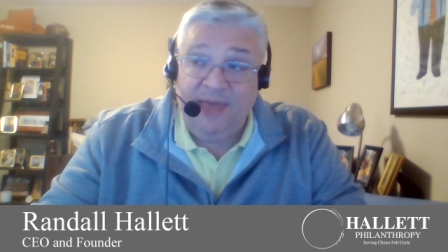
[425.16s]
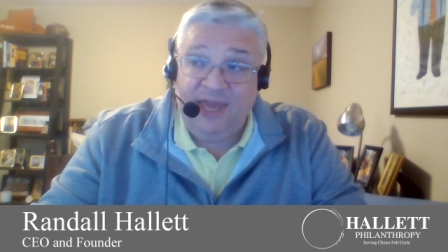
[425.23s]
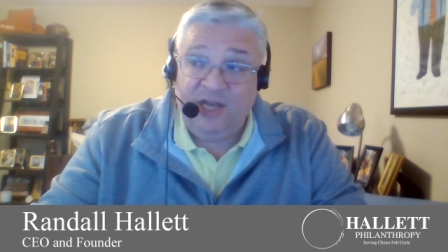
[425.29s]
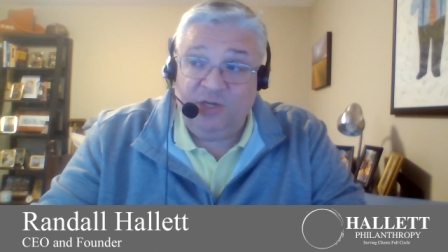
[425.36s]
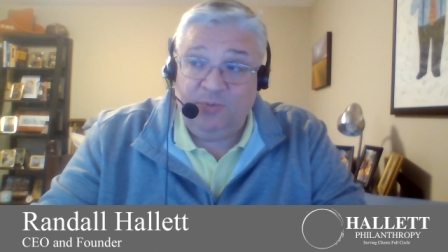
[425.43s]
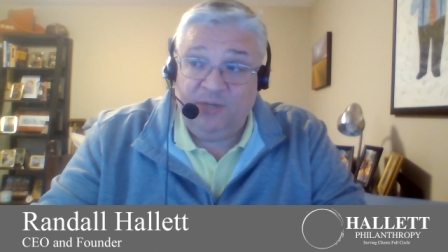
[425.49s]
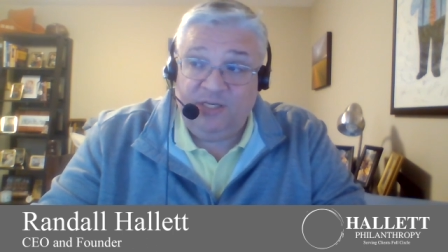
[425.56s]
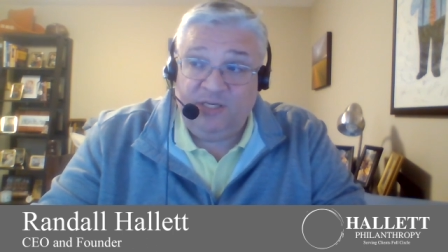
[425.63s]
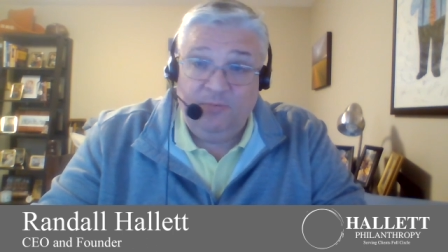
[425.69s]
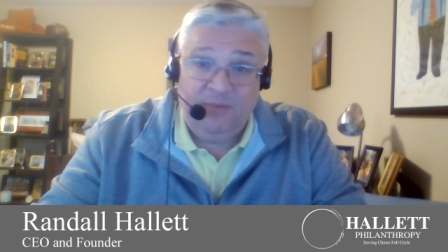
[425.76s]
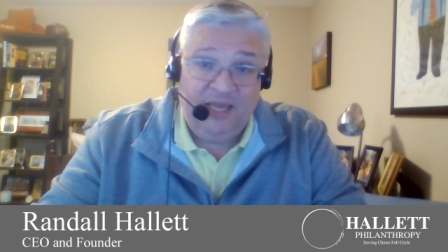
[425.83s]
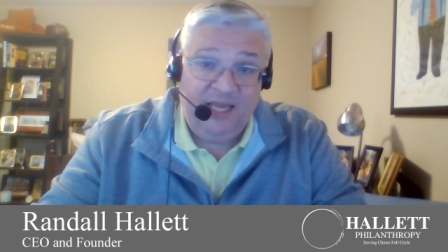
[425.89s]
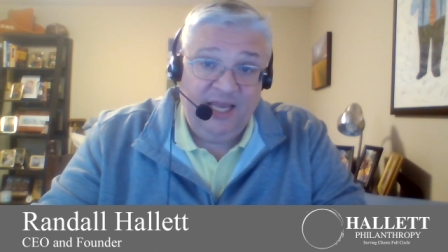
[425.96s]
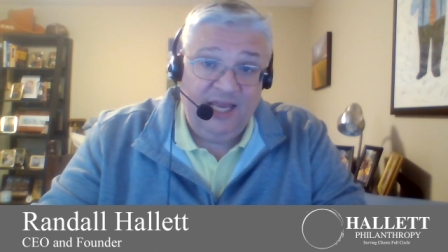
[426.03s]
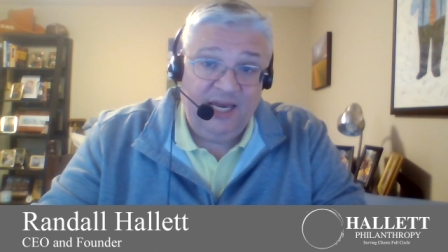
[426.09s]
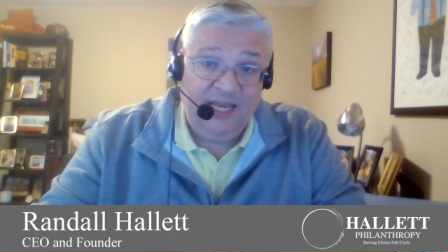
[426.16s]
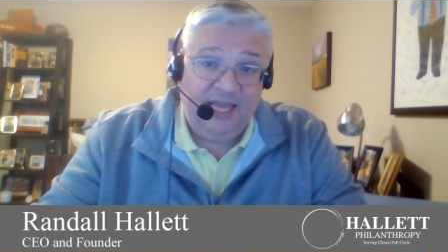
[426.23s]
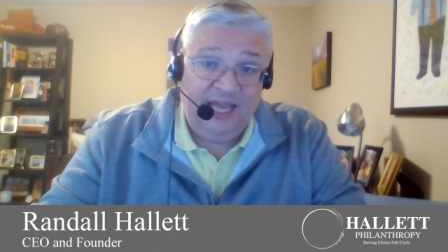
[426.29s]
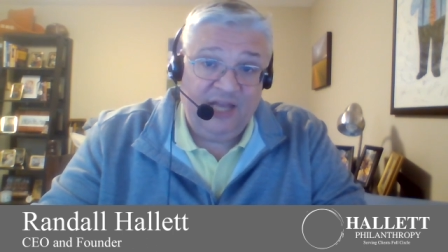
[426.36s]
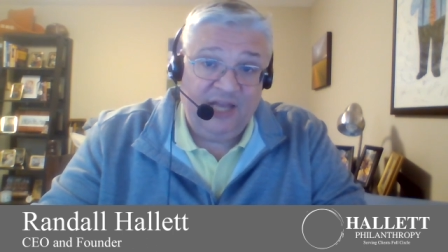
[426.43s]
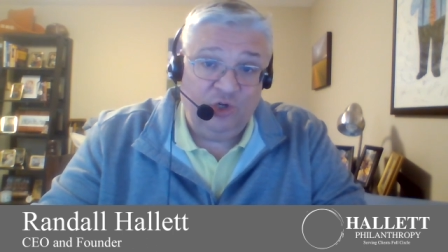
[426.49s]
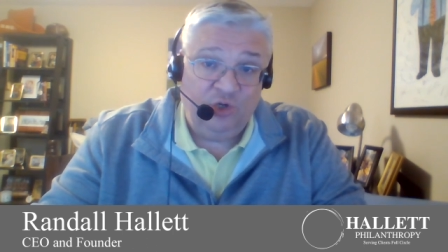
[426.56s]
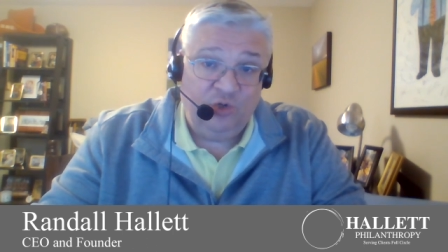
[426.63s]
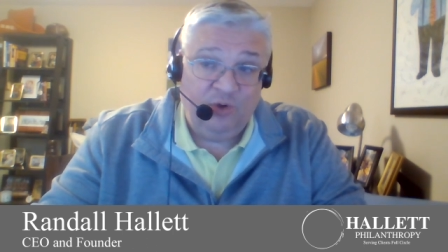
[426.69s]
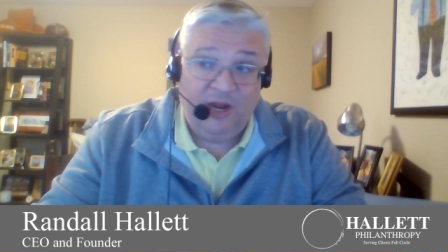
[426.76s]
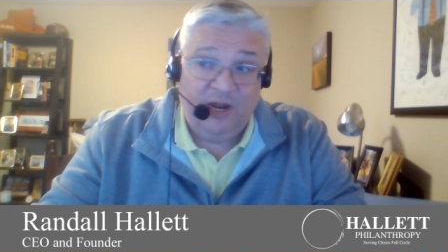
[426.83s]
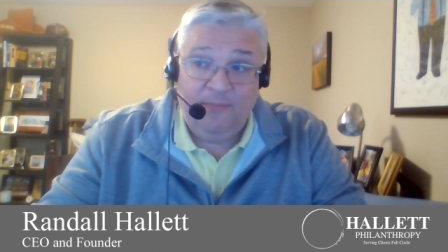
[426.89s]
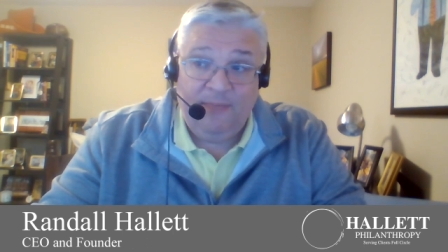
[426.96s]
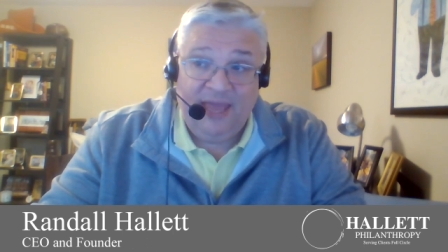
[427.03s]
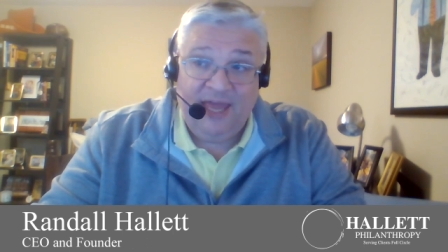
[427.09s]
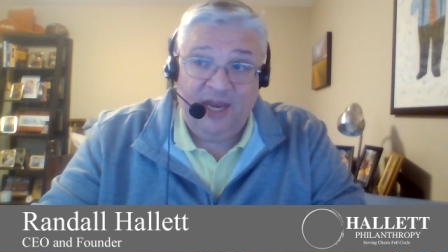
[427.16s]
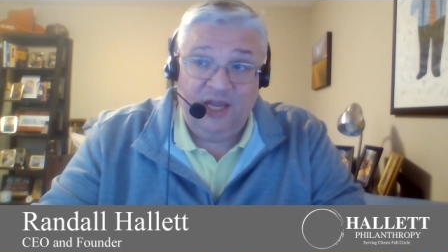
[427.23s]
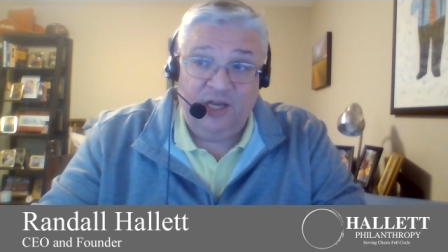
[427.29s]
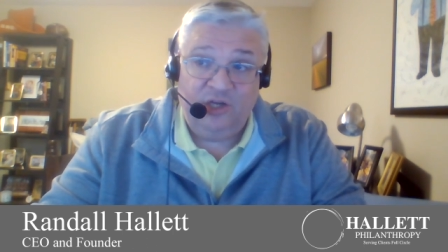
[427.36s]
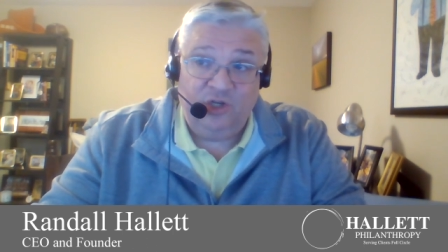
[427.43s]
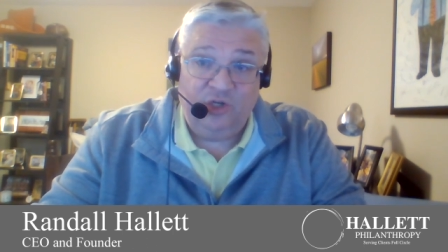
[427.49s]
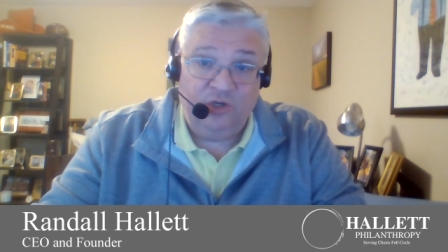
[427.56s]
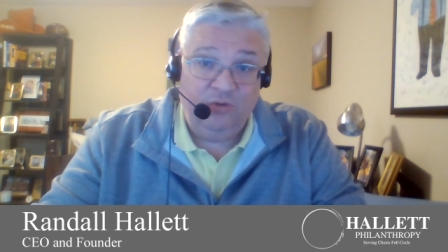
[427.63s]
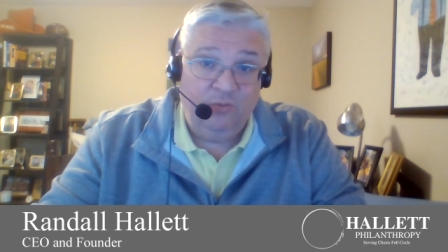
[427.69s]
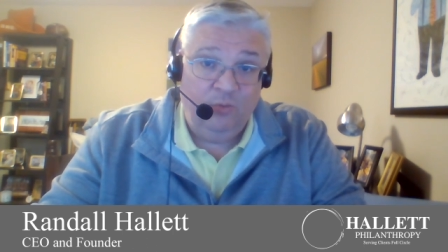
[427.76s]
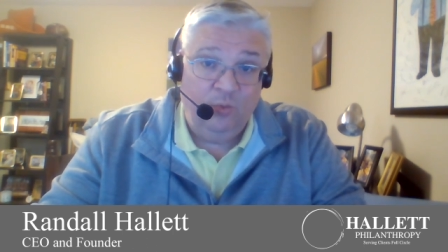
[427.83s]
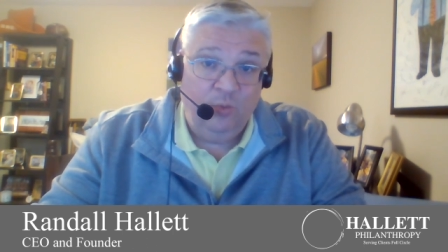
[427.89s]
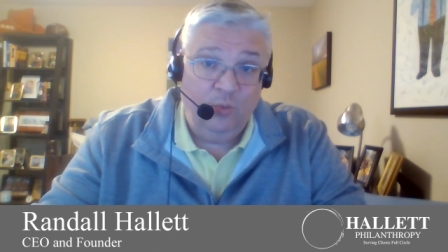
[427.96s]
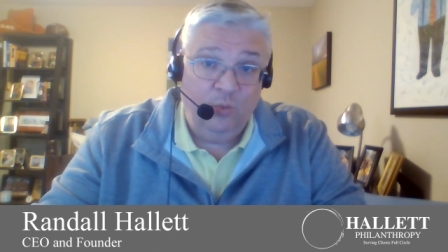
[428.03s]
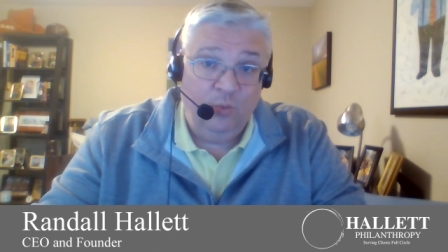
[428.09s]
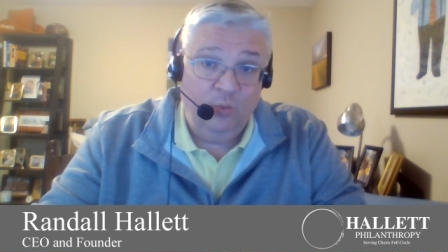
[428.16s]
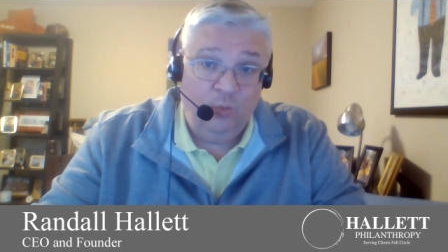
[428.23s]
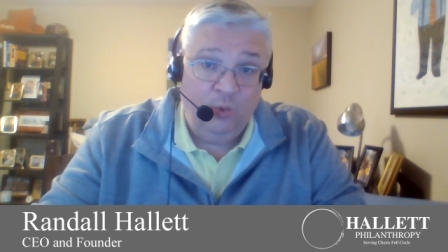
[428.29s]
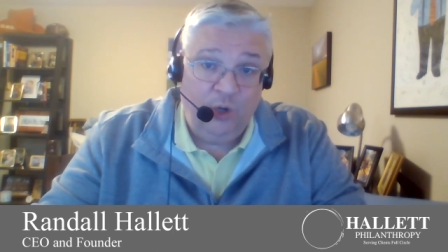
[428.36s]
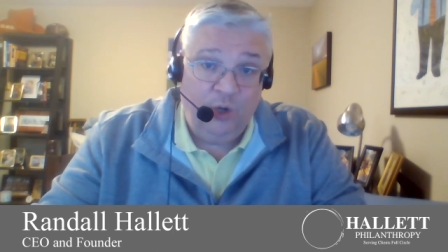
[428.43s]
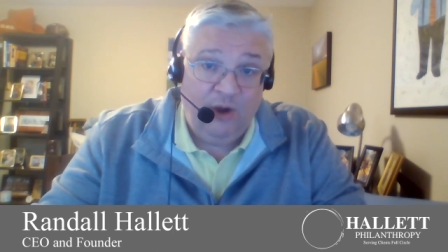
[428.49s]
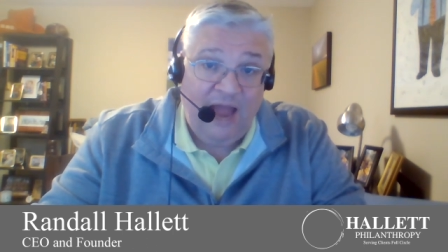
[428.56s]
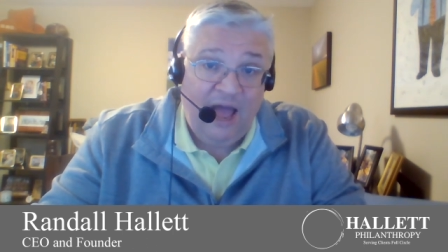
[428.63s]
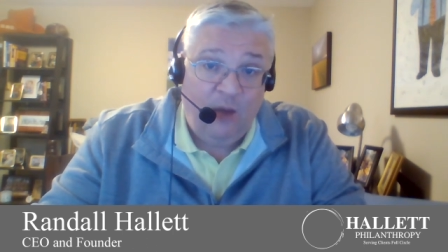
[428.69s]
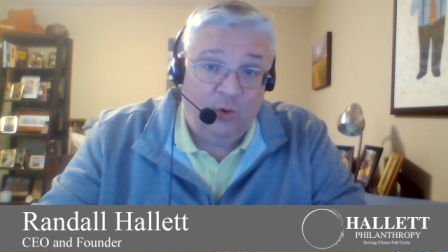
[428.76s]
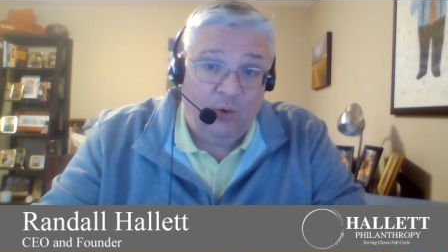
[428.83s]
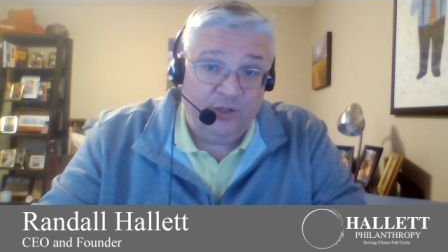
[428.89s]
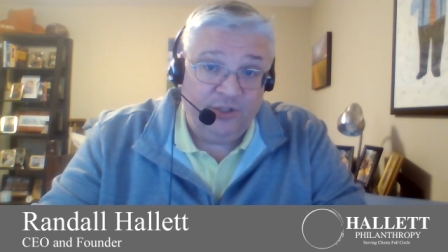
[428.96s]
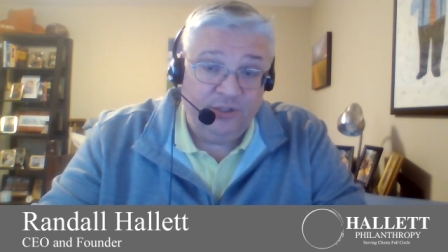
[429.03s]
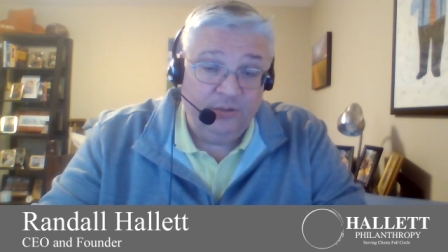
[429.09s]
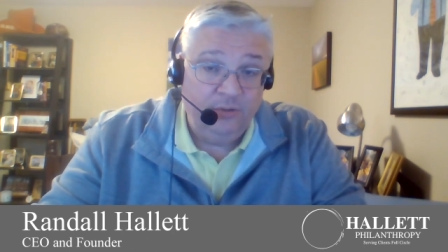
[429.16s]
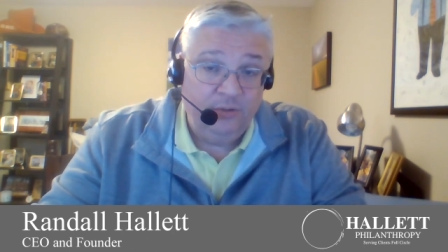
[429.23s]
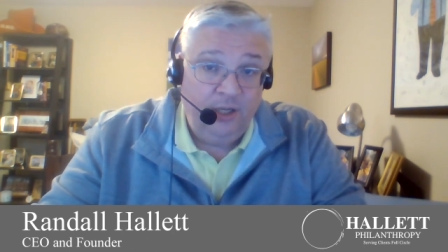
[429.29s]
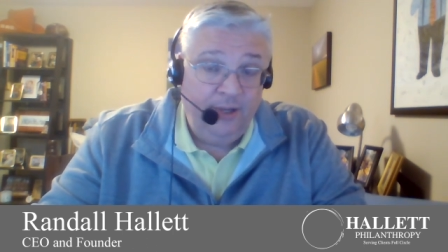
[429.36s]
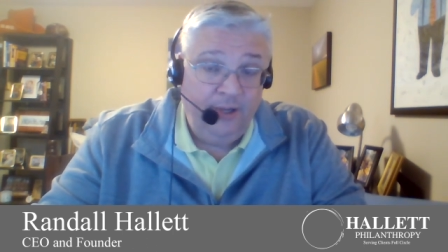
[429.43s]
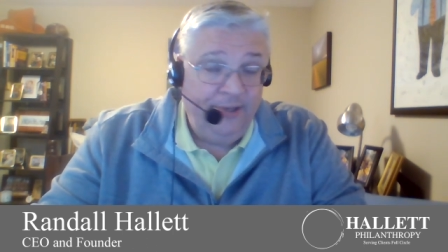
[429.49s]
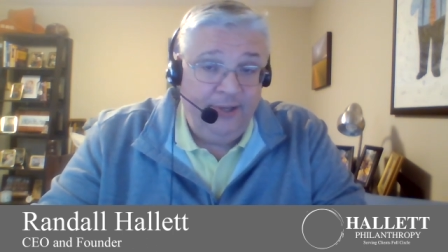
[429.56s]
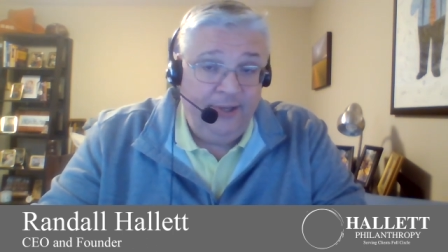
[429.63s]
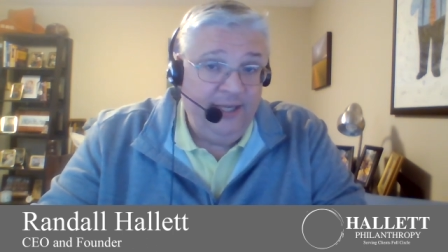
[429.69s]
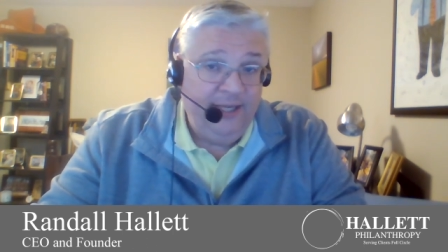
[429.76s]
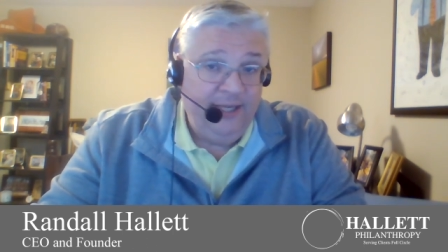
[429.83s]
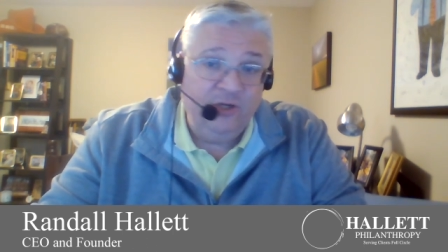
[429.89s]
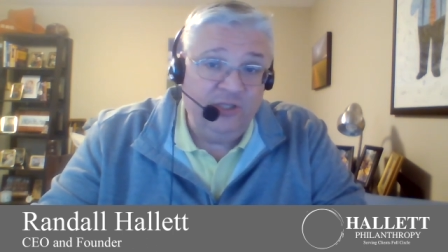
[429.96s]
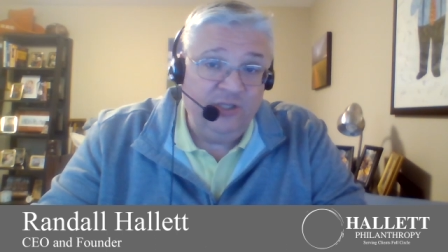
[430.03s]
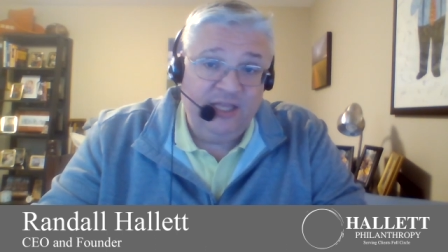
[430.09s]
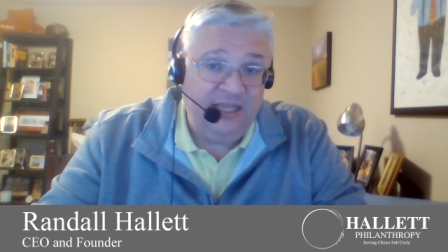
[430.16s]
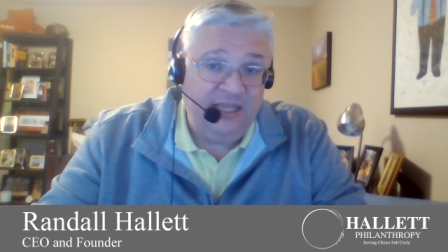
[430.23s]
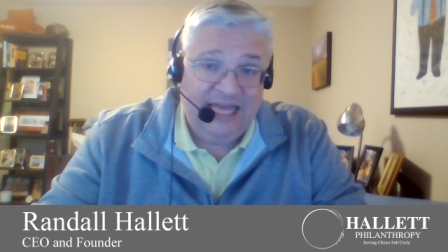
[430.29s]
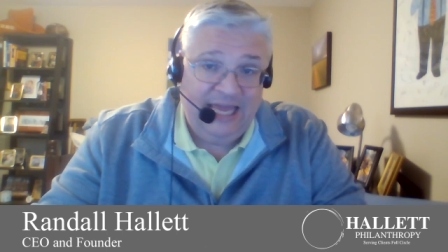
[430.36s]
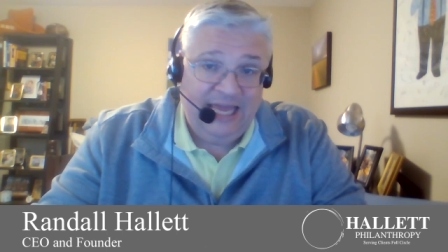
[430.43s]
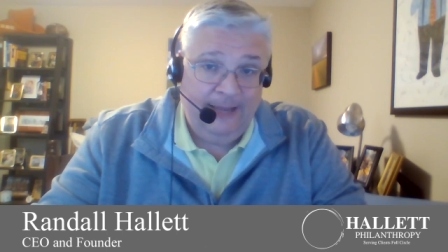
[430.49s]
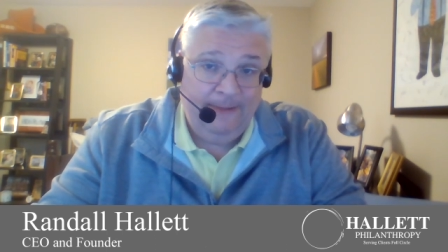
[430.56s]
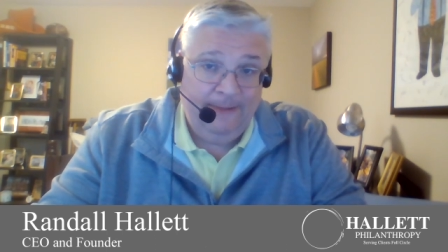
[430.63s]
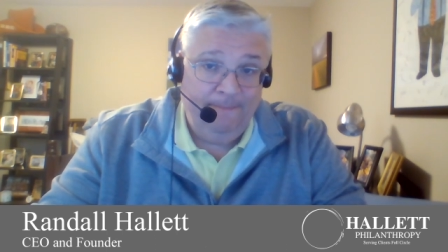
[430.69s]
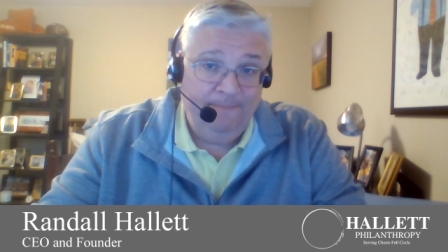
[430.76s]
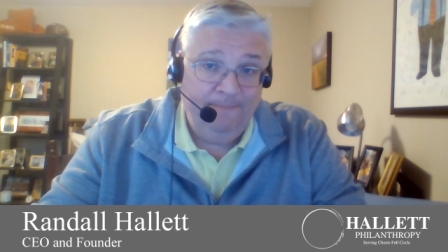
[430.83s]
management to me indicates you're trying to manage your hours. Here's the thing.